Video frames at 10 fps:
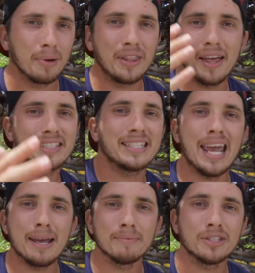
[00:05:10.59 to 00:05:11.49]
But that
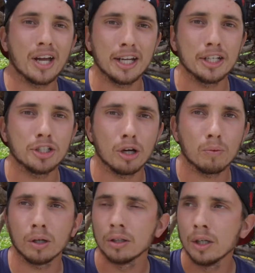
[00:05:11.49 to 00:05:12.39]
same study showed,
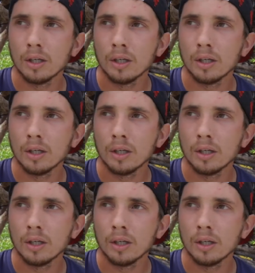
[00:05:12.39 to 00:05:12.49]
well,